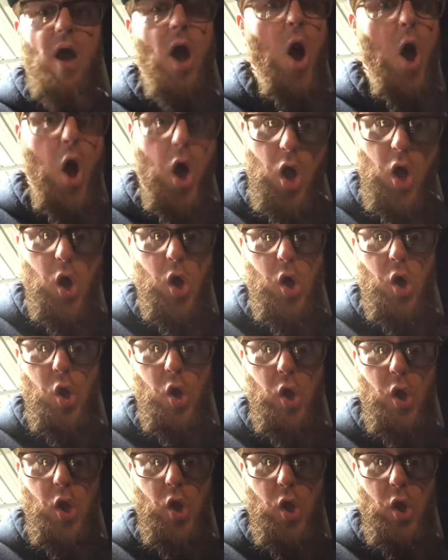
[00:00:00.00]

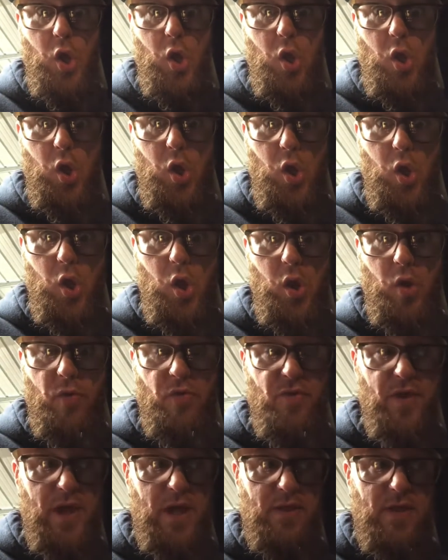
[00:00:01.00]
hog.
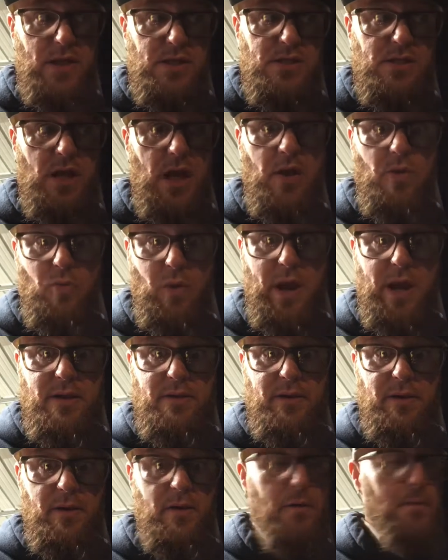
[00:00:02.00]
That's not a whitetail.